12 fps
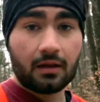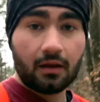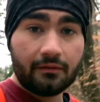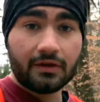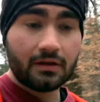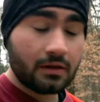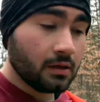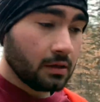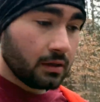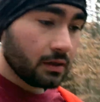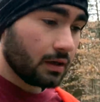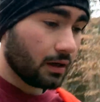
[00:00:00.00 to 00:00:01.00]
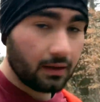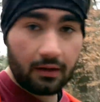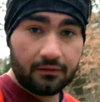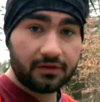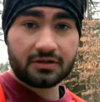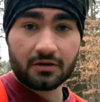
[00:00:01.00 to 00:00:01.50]
love it. I
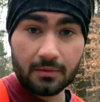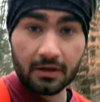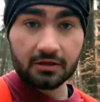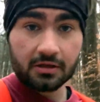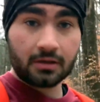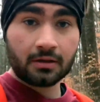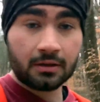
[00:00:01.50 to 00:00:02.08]
love it so much.